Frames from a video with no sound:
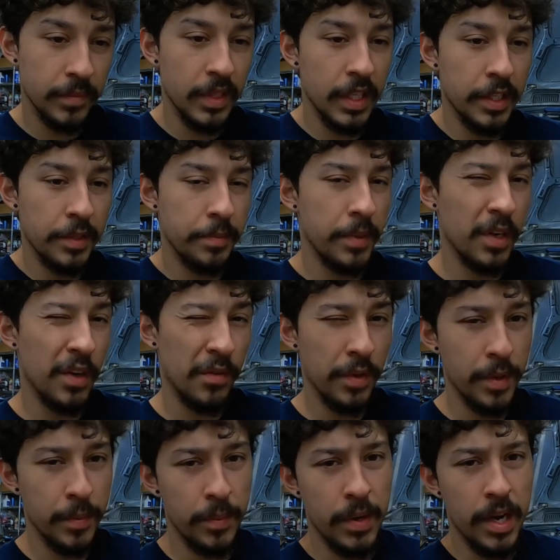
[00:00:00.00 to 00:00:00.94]
It's been
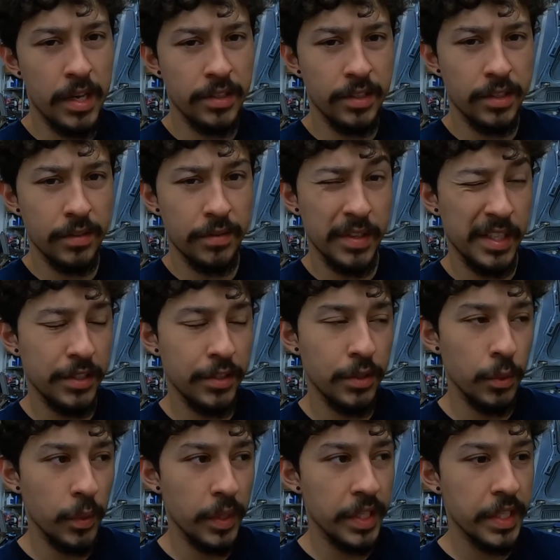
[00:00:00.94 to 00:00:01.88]
over the process of like
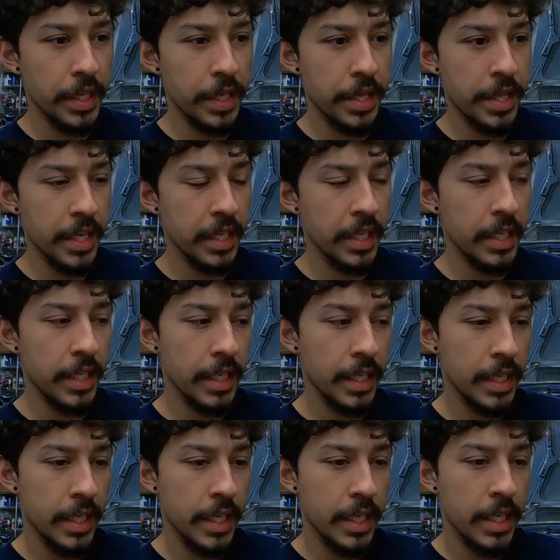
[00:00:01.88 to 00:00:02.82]
2 weeks, I think.
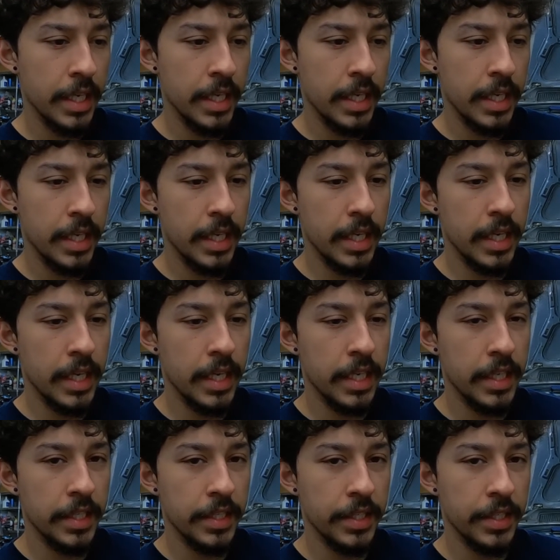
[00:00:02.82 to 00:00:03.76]

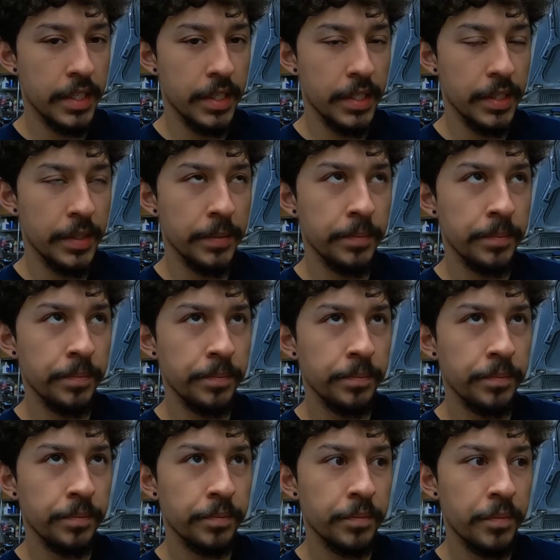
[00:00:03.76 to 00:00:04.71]
So
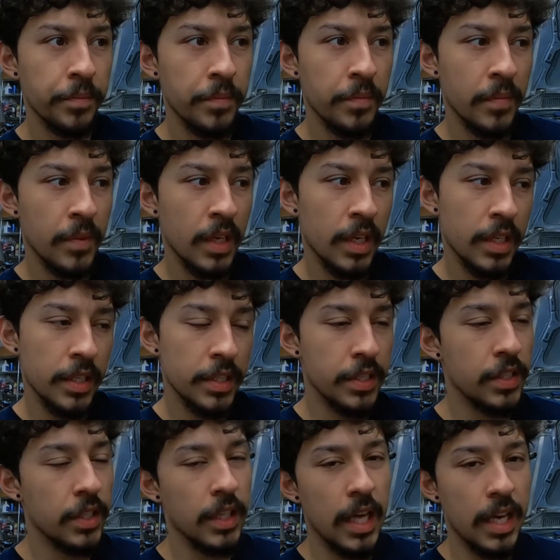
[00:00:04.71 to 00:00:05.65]

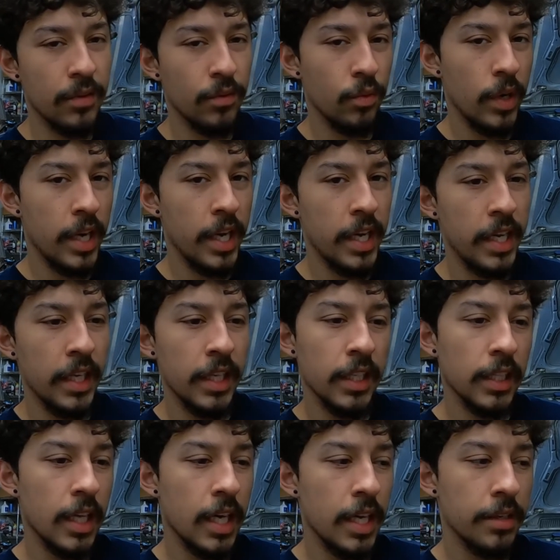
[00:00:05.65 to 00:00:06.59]
just a lot of waiting
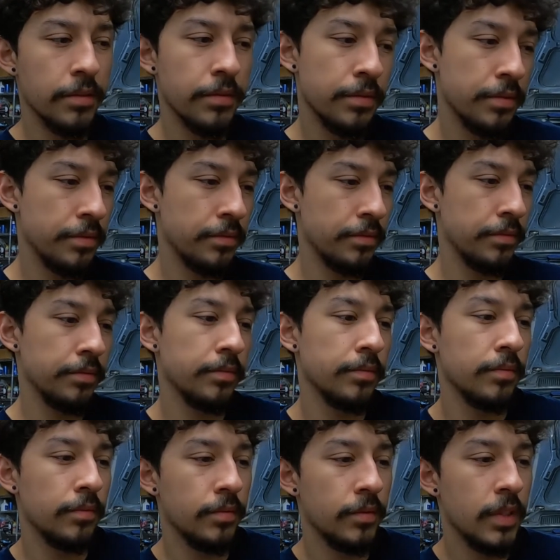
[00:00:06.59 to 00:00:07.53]
and a lot of
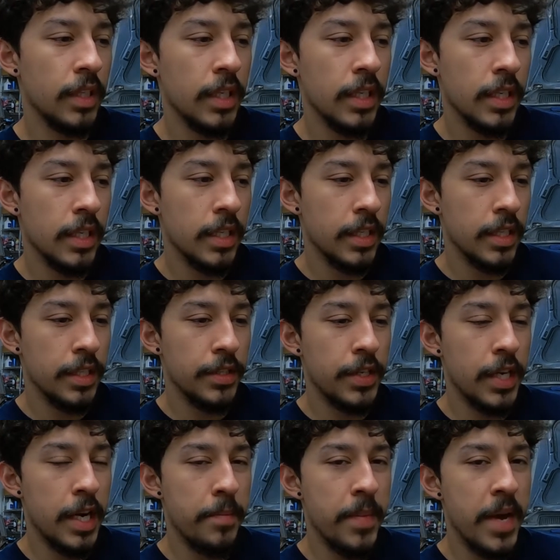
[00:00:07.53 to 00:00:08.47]

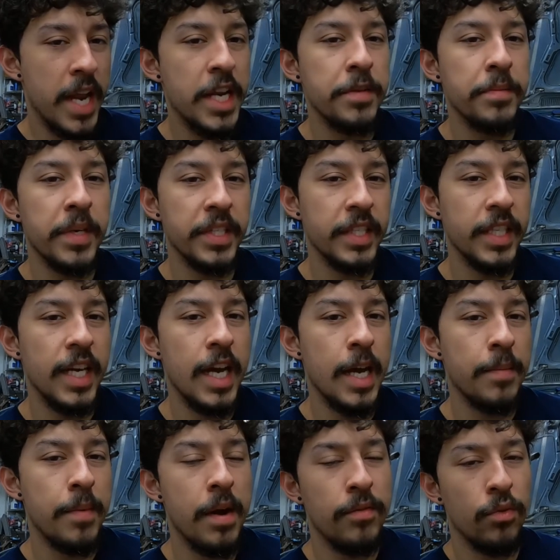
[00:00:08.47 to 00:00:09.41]
trying to manage my
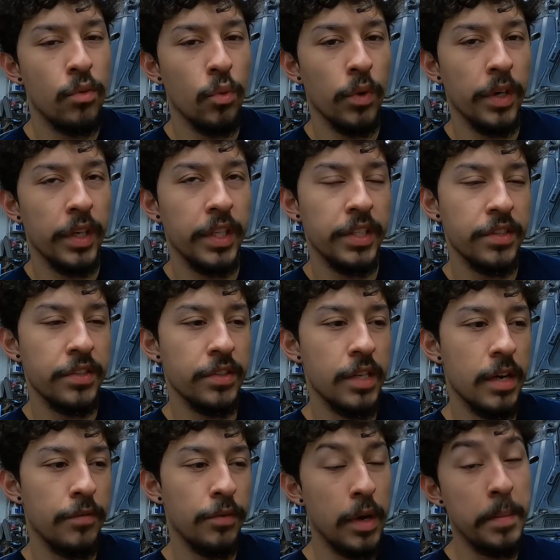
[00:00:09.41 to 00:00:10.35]
time off of work and
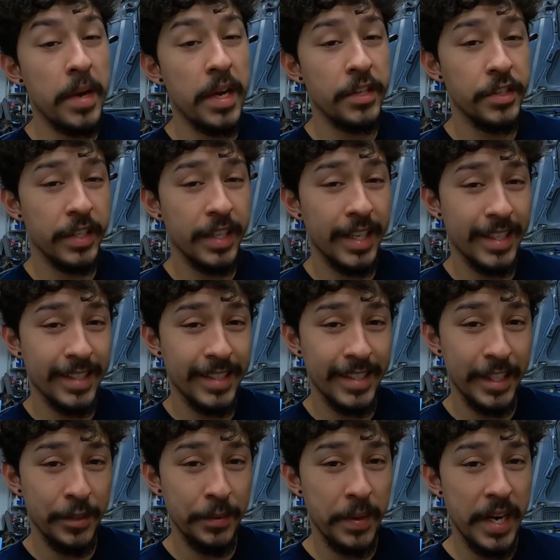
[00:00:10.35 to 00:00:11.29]
stuff. I'm actually kind of
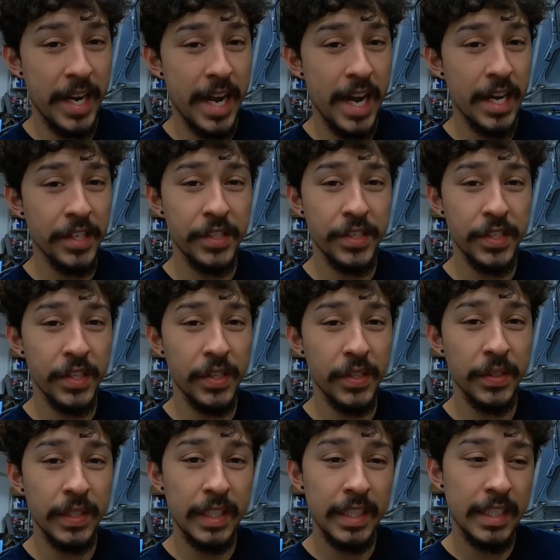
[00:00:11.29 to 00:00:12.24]
sick right now,
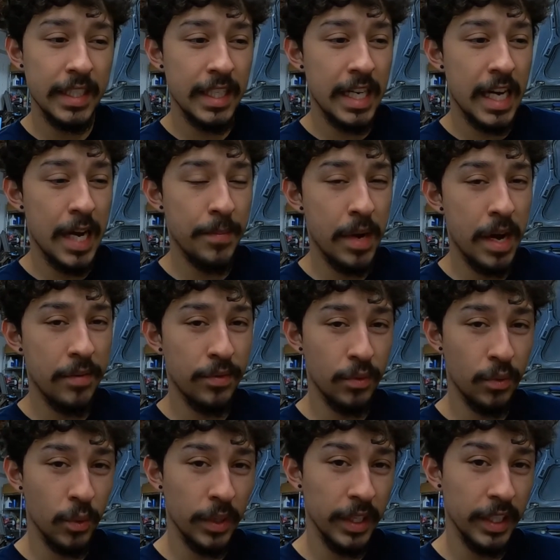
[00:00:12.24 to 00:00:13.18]
so I'm
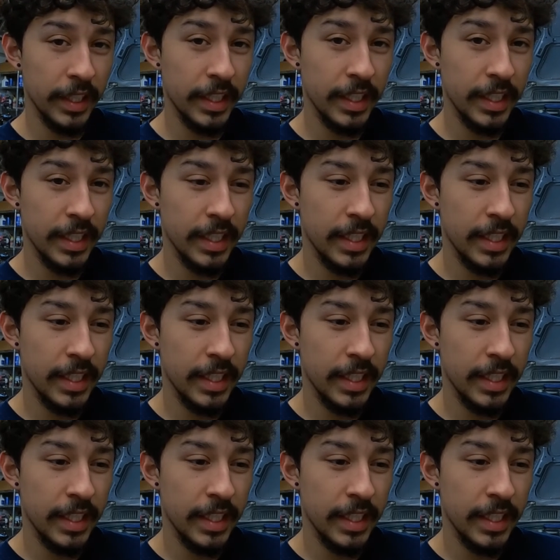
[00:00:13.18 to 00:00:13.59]
off of work,